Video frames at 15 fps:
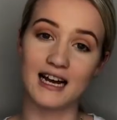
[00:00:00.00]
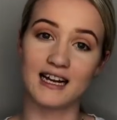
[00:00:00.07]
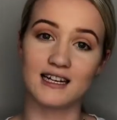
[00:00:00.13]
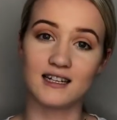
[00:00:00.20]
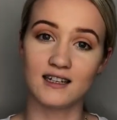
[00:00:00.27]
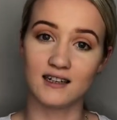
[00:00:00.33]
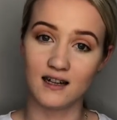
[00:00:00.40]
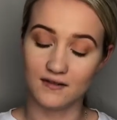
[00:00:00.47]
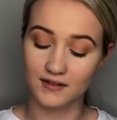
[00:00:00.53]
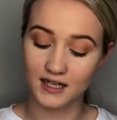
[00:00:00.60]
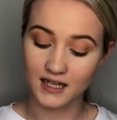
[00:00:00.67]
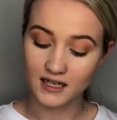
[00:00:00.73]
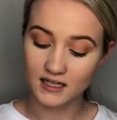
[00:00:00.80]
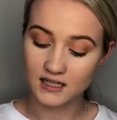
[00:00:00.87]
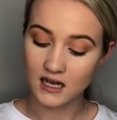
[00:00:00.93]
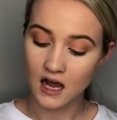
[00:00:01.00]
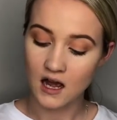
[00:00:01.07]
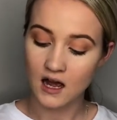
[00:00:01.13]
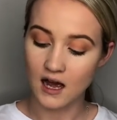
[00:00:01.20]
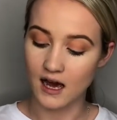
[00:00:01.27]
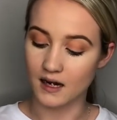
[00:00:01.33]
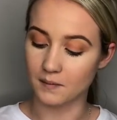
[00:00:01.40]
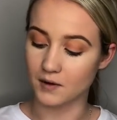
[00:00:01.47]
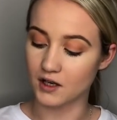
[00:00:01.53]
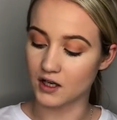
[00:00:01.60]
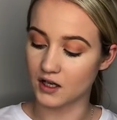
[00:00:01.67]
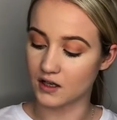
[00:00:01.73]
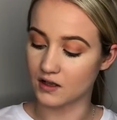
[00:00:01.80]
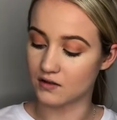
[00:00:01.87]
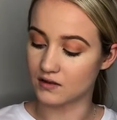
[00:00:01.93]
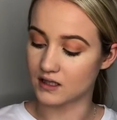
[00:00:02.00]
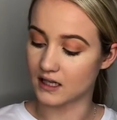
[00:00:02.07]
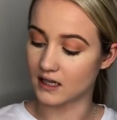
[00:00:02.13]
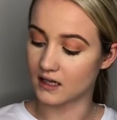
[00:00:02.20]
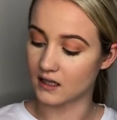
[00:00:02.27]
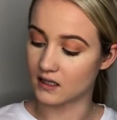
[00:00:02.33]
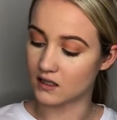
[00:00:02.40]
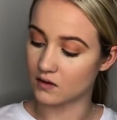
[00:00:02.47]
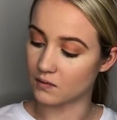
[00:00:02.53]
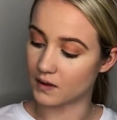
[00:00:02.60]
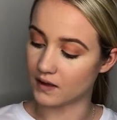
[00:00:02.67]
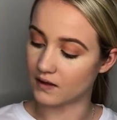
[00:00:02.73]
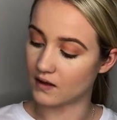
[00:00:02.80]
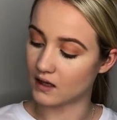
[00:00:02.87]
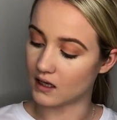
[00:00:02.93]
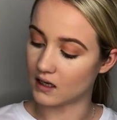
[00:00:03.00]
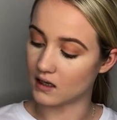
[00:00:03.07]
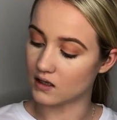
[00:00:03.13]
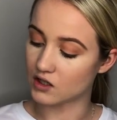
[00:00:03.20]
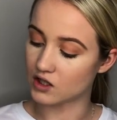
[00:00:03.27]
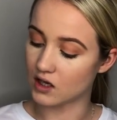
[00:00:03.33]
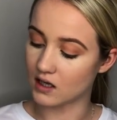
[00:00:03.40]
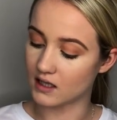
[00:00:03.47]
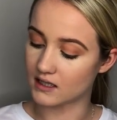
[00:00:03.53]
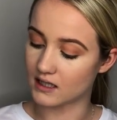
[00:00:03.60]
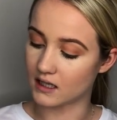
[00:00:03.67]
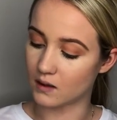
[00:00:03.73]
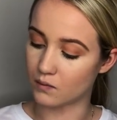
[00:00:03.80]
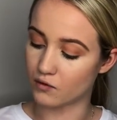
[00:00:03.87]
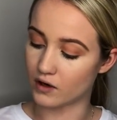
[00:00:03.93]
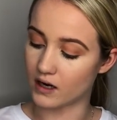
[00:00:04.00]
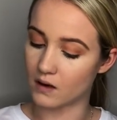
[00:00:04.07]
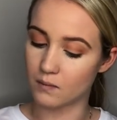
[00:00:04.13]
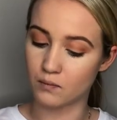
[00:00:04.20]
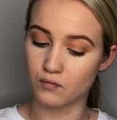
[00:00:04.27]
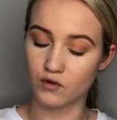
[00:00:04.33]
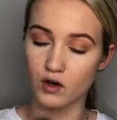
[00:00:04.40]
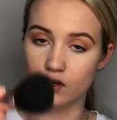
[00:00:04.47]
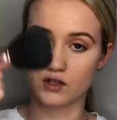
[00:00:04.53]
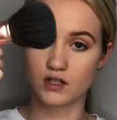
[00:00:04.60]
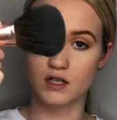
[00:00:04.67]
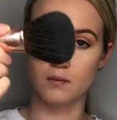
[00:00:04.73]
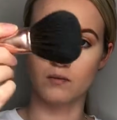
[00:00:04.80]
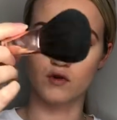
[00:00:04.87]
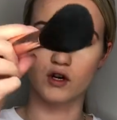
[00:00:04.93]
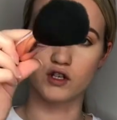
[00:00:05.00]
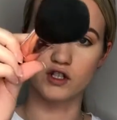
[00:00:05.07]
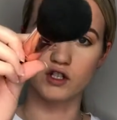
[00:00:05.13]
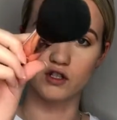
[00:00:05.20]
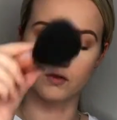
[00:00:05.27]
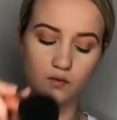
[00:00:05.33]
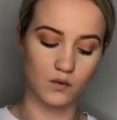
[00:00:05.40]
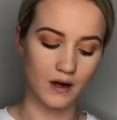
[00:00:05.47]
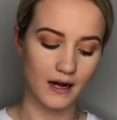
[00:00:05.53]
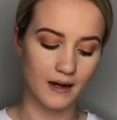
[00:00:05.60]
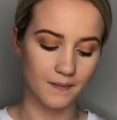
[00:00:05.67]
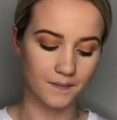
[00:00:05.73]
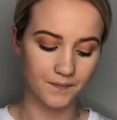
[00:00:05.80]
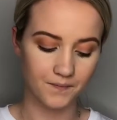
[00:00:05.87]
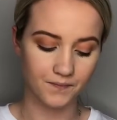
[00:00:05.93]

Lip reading: I love it, and I'm going to use it with the Charlotte Tilbury bronze brush as well.